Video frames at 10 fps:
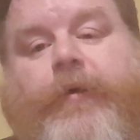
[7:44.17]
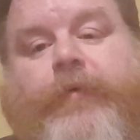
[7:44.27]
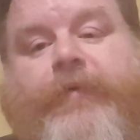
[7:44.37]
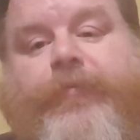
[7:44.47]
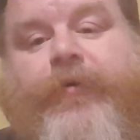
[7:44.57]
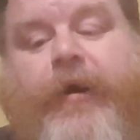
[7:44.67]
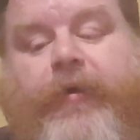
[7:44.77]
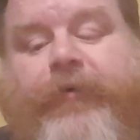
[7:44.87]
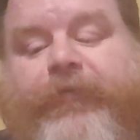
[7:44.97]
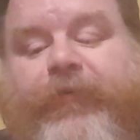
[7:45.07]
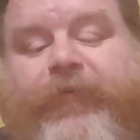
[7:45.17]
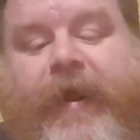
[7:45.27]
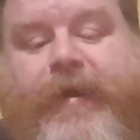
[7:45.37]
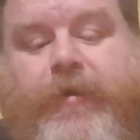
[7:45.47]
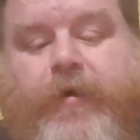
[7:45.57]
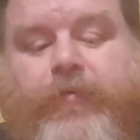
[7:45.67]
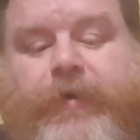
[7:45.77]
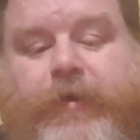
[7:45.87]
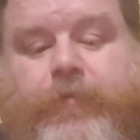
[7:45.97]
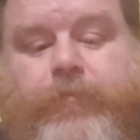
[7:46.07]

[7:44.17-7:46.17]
Tipperary is the second county